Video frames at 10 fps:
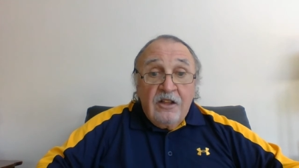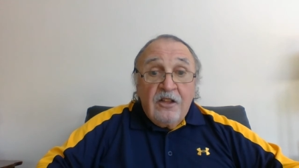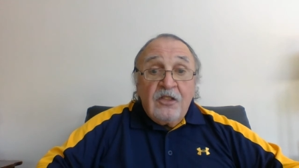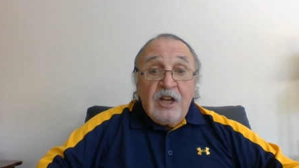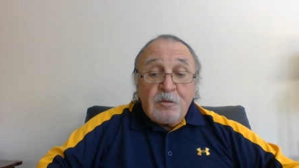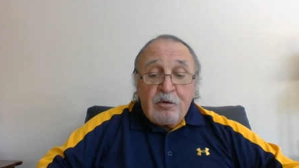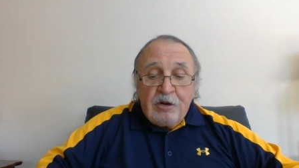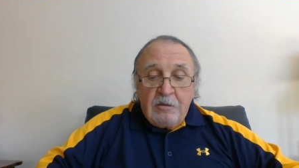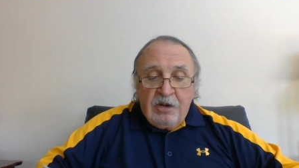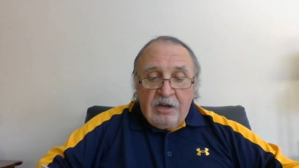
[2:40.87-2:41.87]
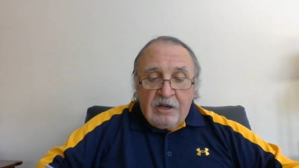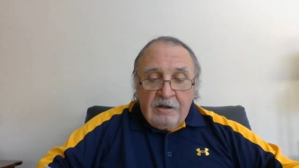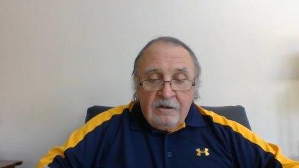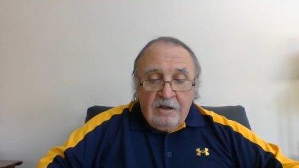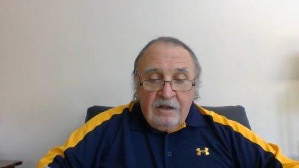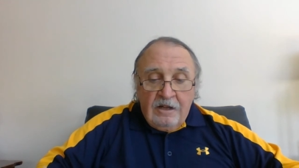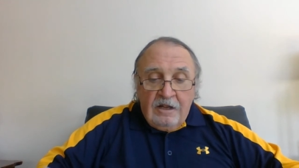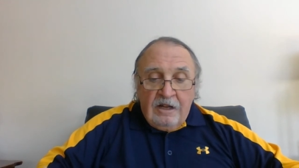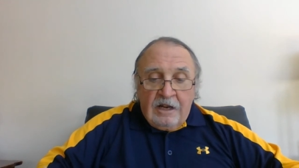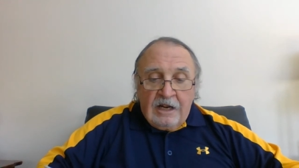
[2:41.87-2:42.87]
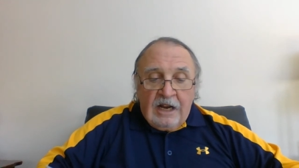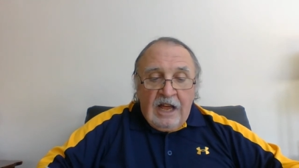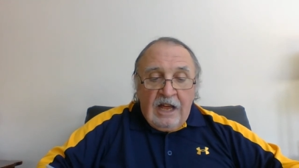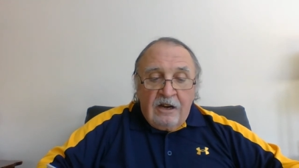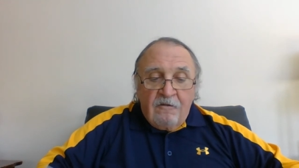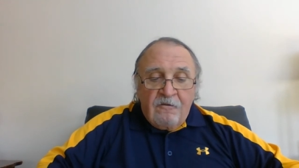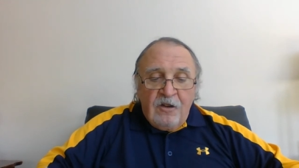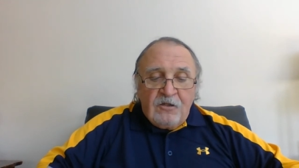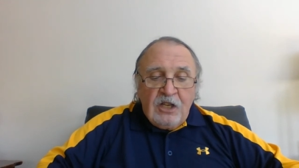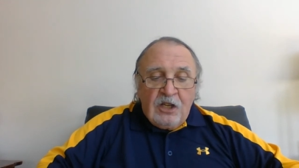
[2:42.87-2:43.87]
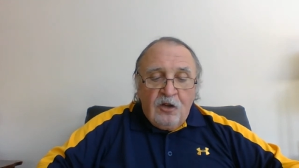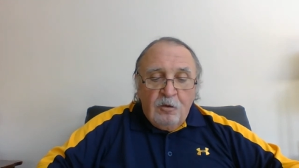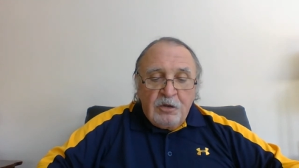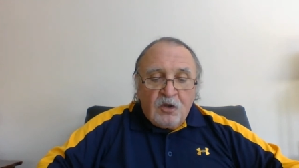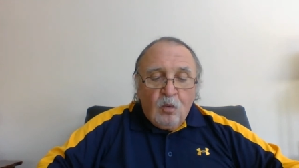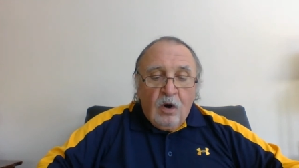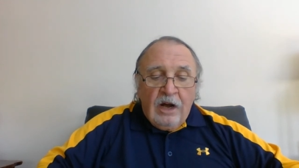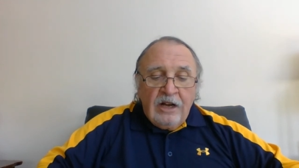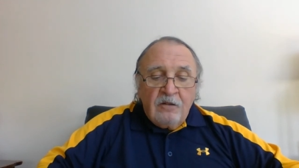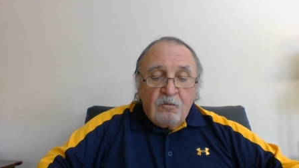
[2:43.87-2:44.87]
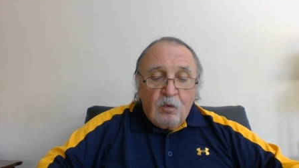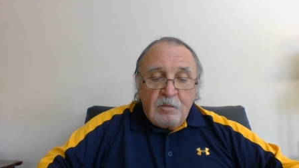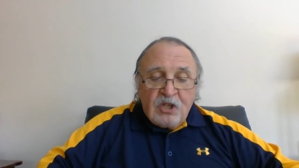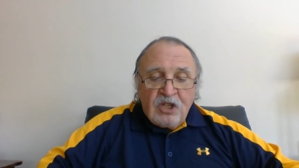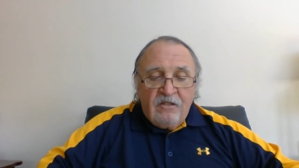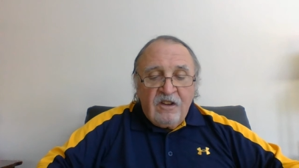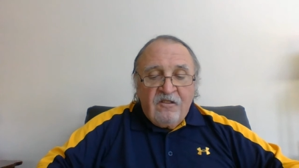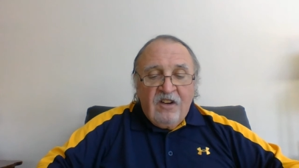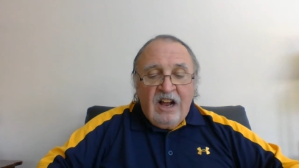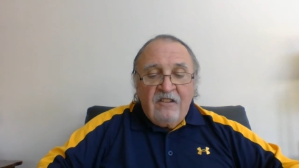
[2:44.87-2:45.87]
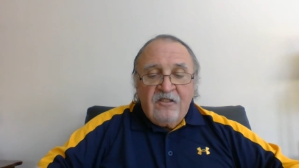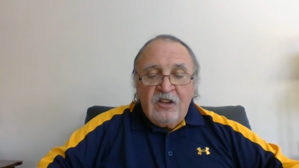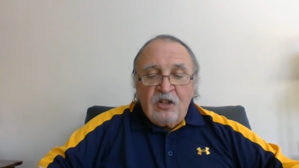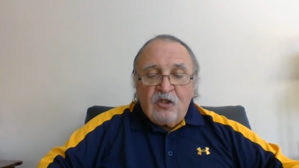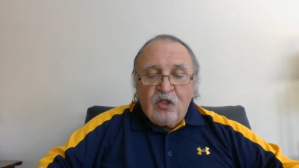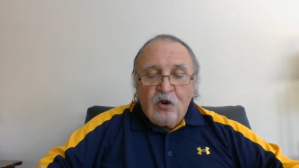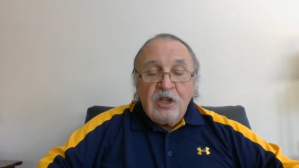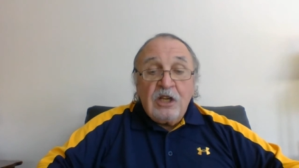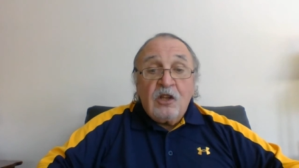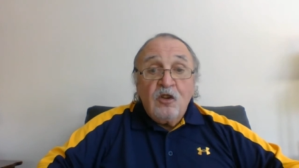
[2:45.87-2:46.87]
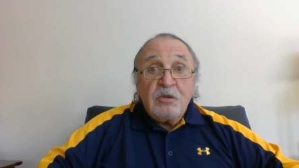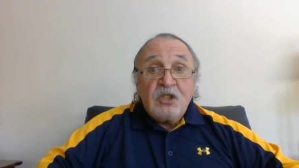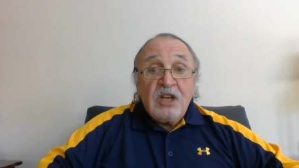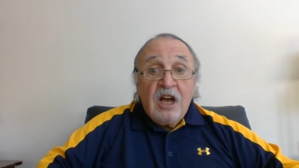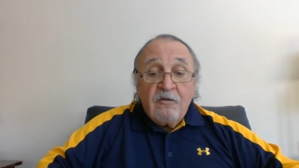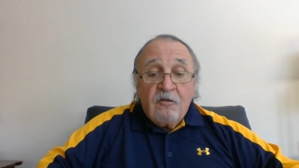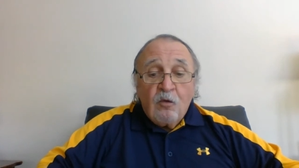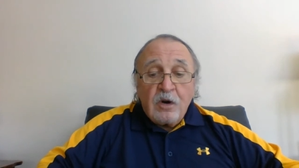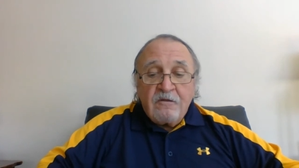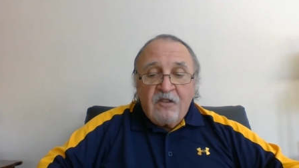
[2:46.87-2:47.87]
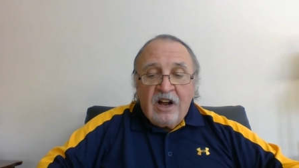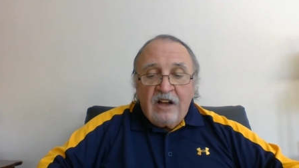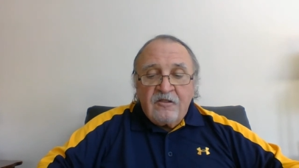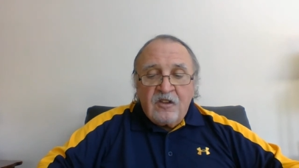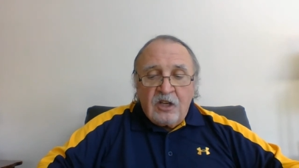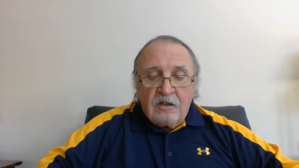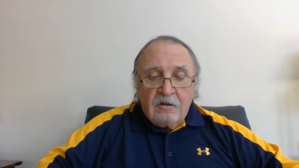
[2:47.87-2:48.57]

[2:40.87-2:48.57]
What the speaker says: That's pretty big. And again, 50 cubits wide would be 75 feet, 30 cubits high, 45 feet.